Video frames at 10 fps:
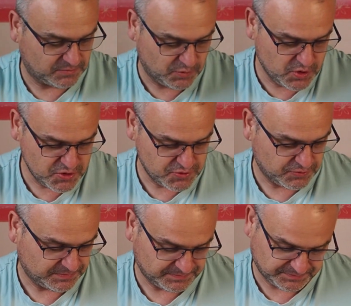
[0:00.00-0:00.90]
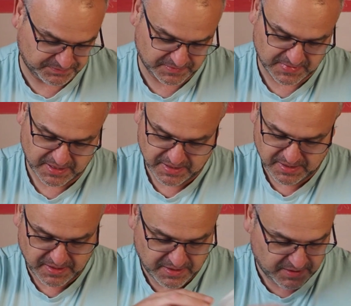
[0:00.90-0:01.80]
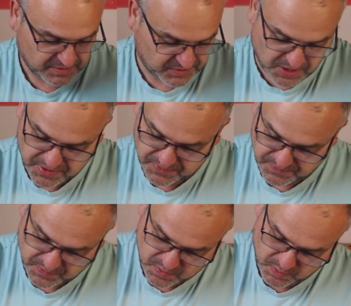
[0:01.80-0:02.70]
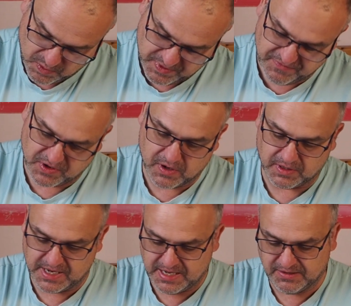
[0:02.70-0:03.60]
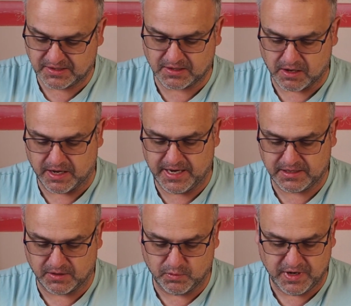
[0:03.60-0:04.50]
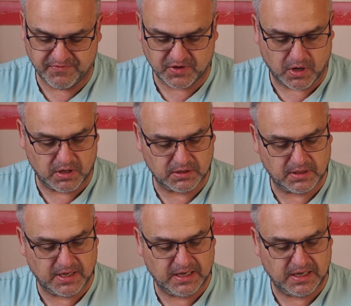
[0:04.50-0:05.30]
woohoo! So what we've got inside, we've got a